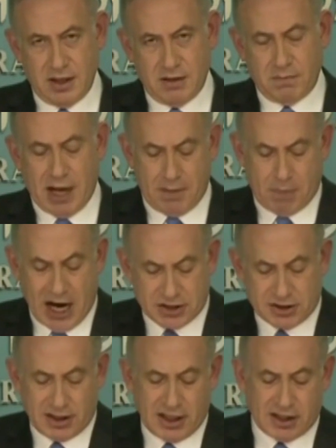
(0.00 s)
by
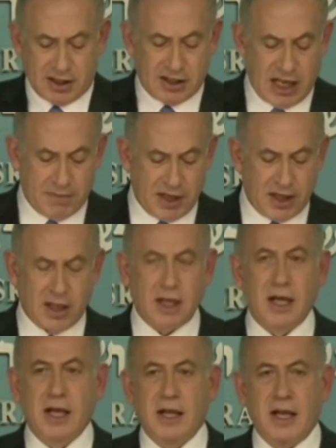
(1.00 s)
passionately condemning
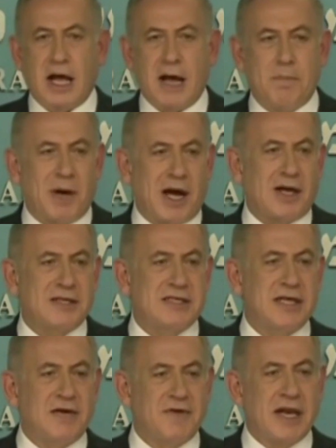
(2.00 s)
a
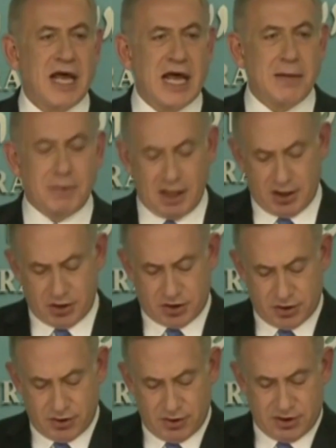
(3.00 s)
policy of enabling
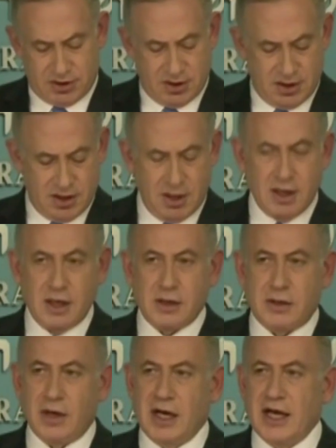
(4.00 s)
Jews
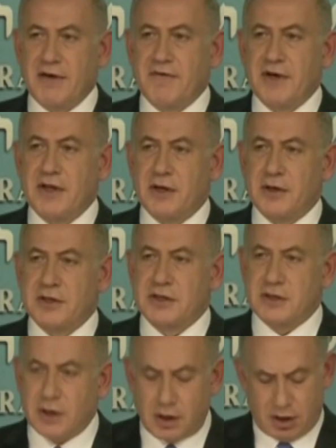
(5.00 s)
to live in their
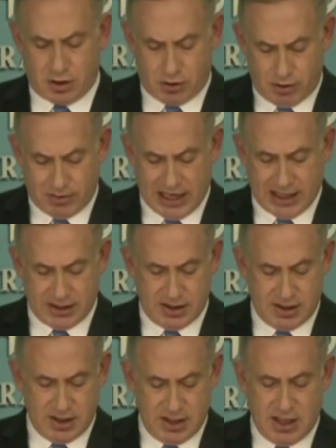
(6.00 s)
historic homeland
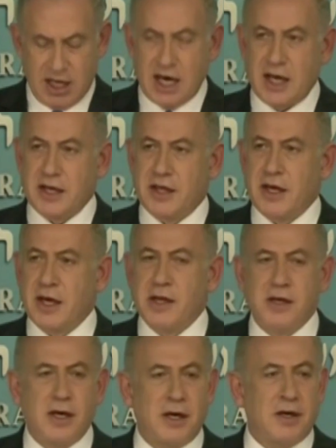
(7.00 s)
and in
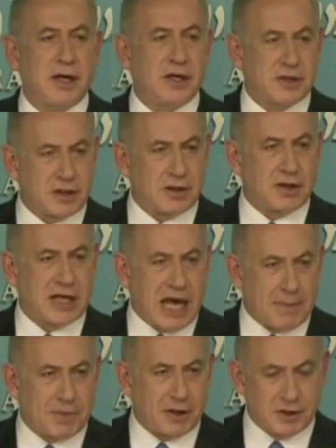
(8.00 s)
their eternal
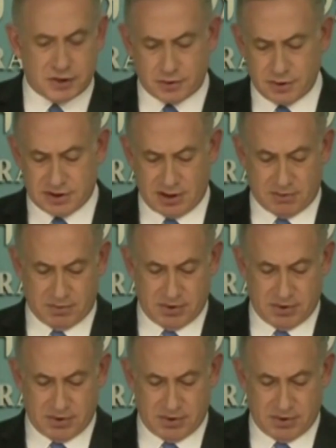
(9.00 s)
capital, Jerusalem.